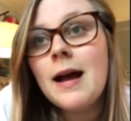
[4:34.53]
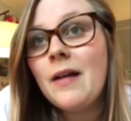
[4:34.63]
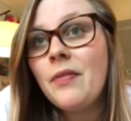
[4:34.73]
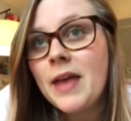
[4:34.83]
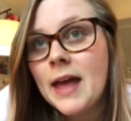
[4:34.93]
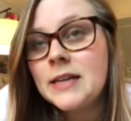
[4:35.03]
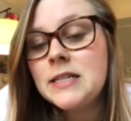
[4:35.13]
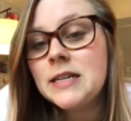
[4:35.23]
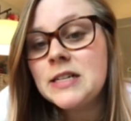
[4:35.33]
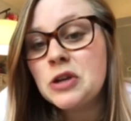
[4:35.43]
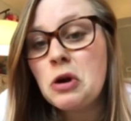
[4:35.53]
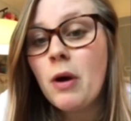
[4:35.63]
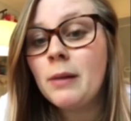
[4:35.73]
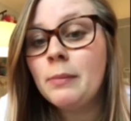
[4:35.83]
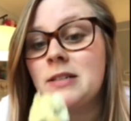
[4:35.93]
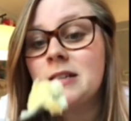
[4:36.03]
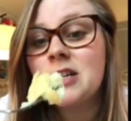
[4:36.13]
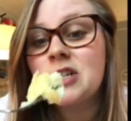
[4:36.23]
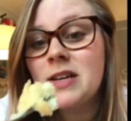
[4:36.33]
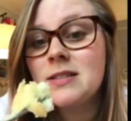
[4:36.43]
In the end, it is incredibly
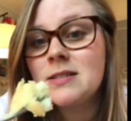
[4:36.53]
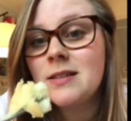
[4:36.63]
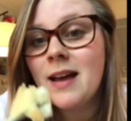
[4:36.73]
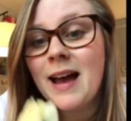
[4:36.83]
delicious.